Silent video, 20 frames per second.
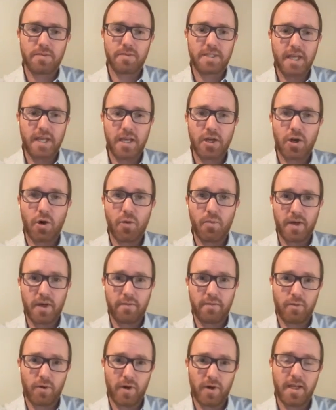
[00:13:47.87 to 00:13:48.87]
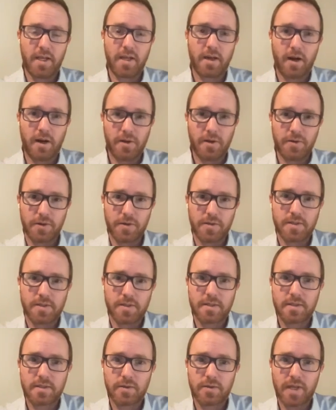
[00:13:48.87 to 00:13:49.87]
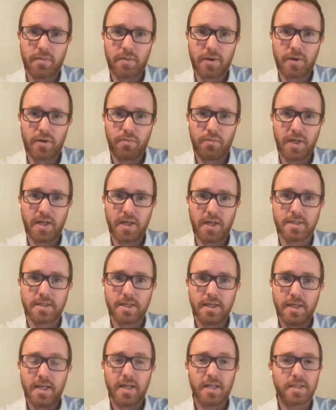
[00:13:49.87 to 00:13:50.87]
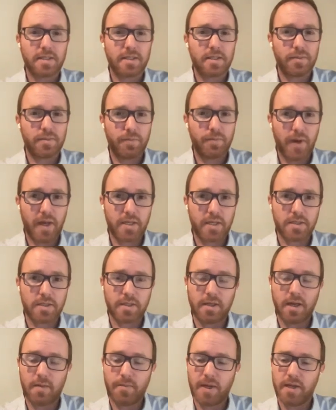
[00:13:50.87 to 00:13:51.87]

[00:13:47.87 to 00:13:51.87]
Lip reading: staying home and avoiding others during that period, because especially,